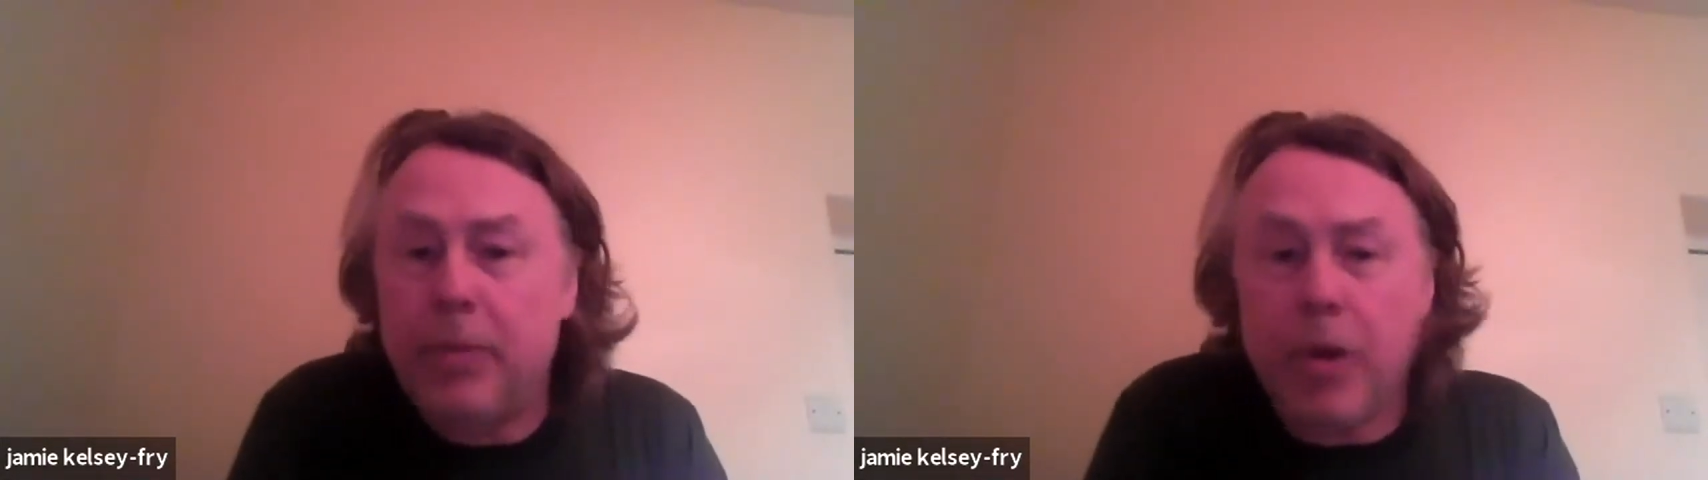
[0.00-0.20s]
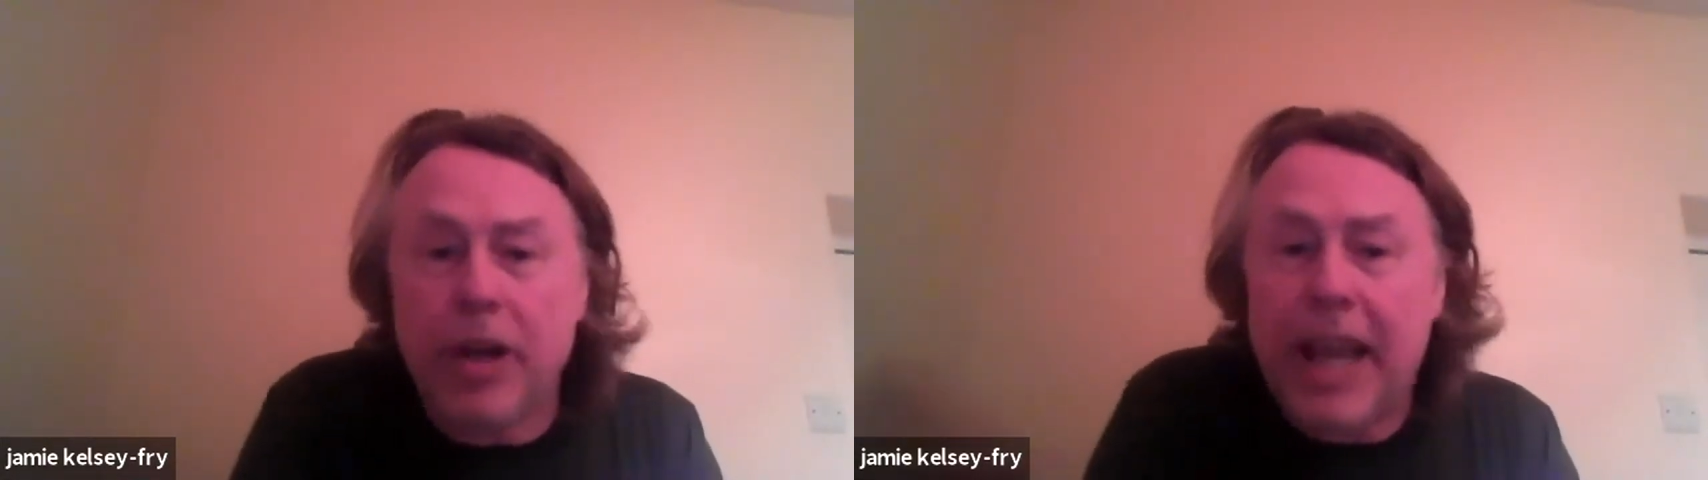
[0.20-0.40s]

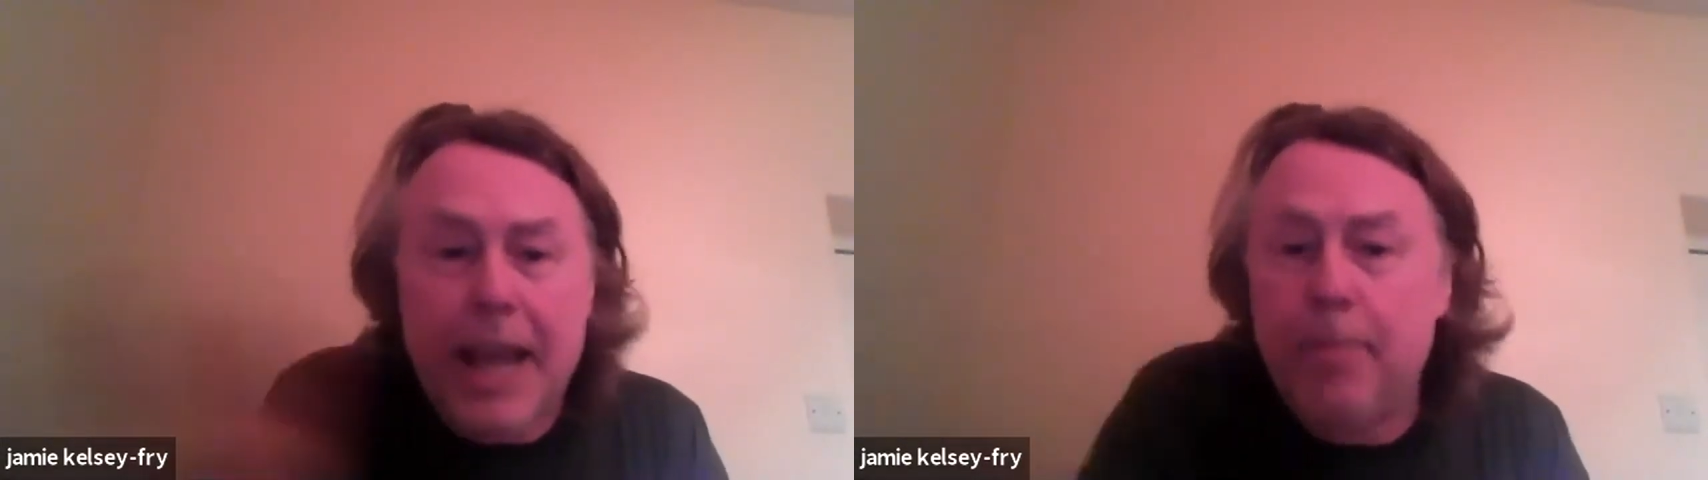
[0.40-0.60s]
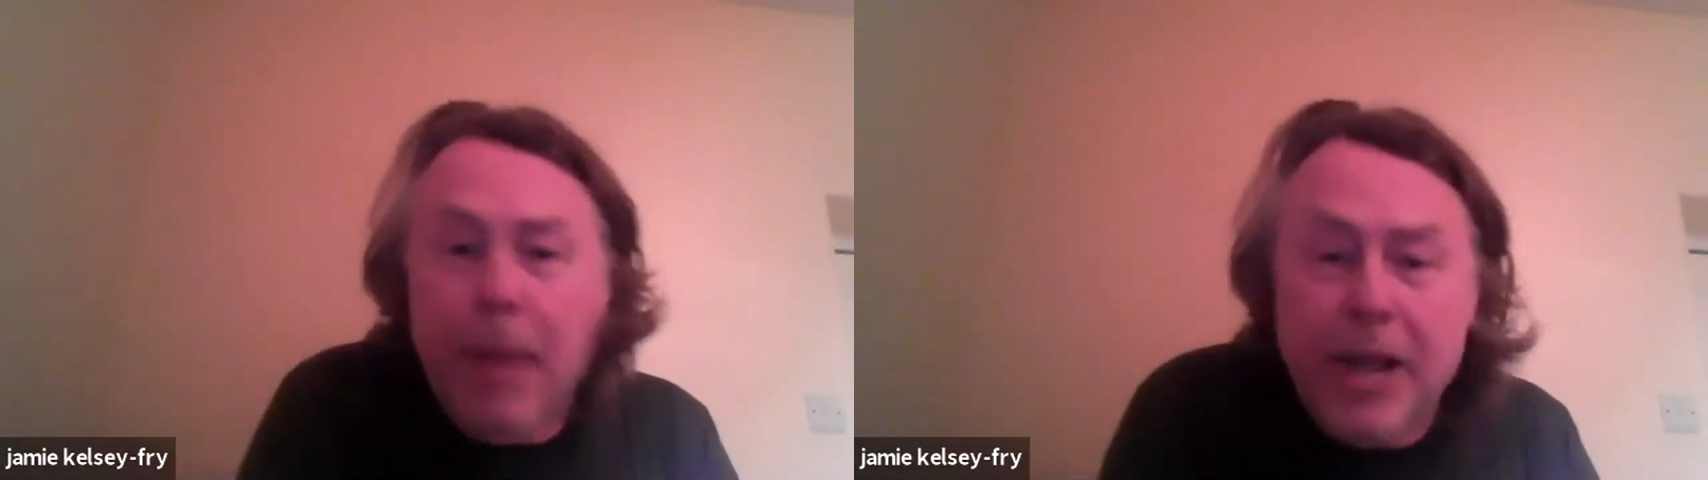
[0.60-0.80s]
We've got to get
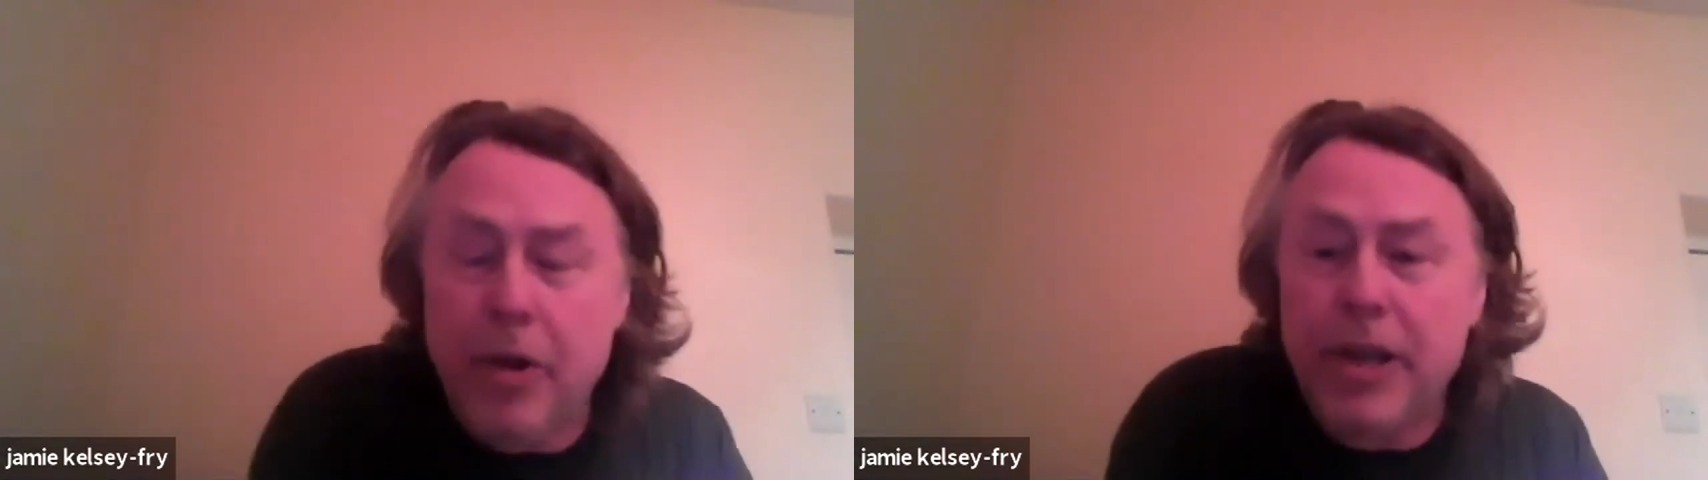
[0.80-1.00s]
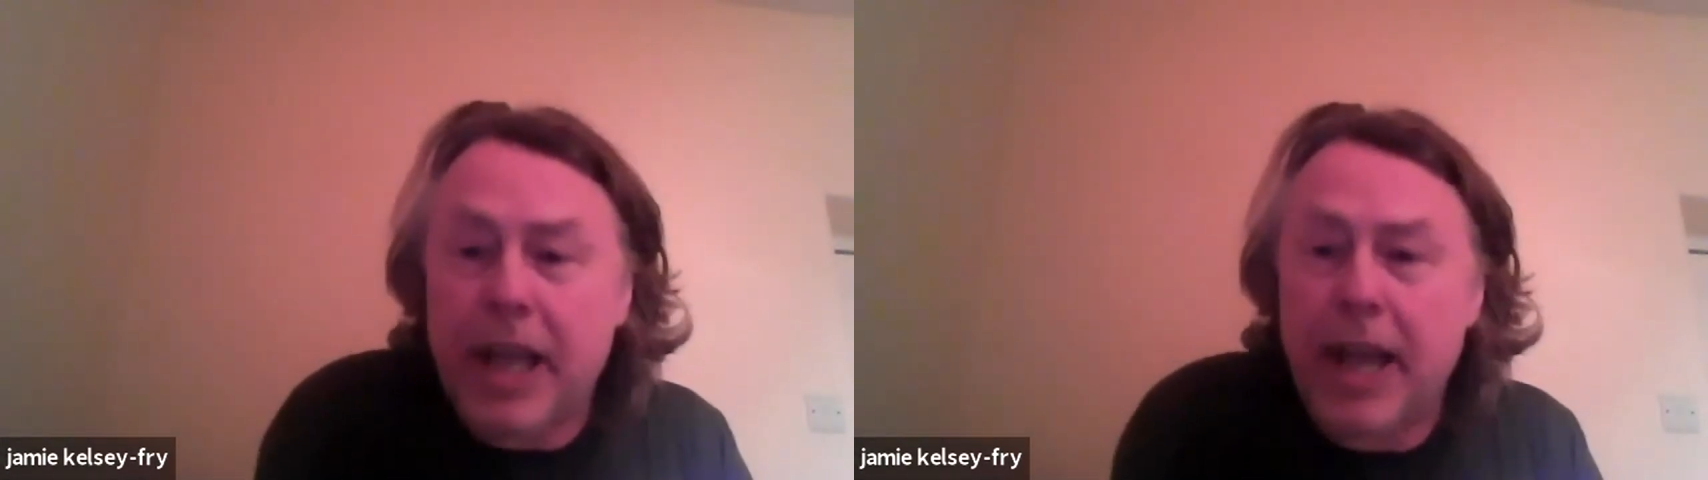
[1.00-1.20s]
him back
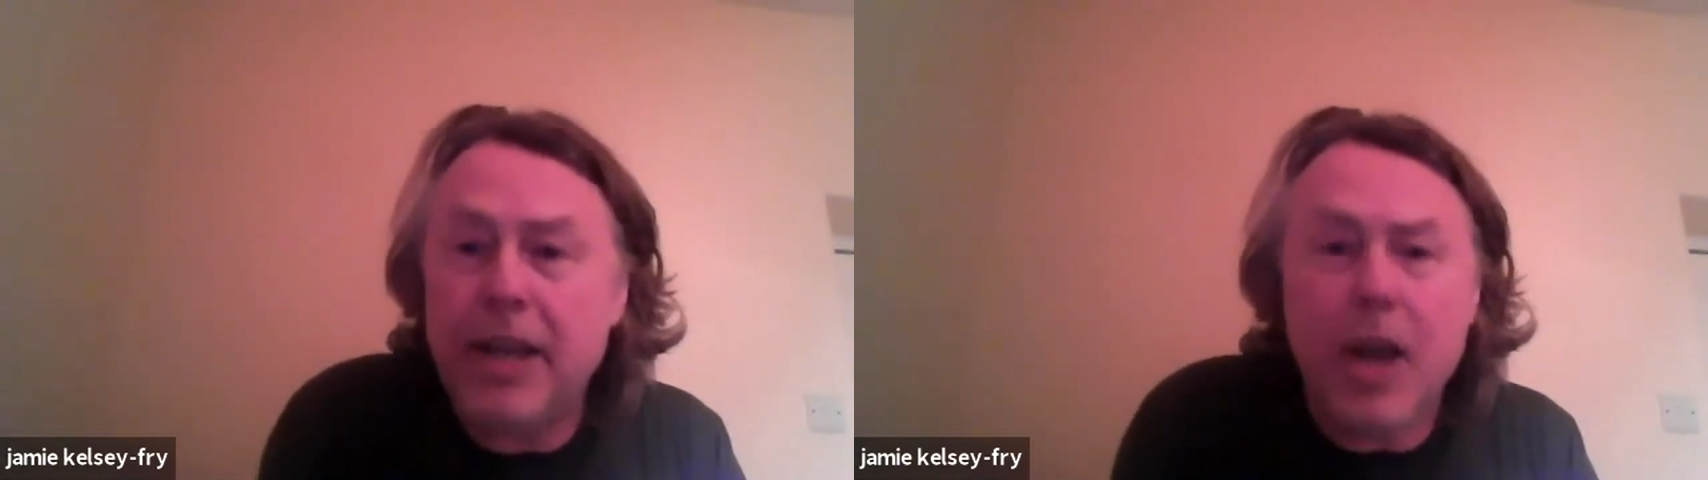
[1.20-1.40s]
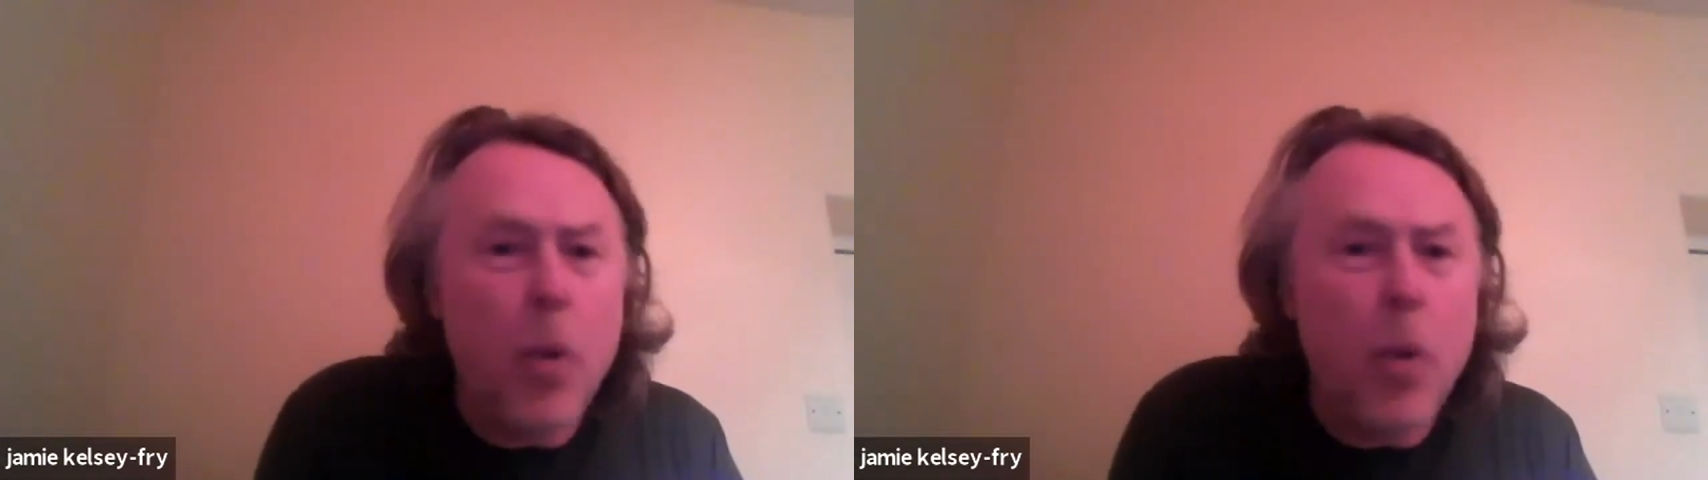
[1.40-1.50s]
on again.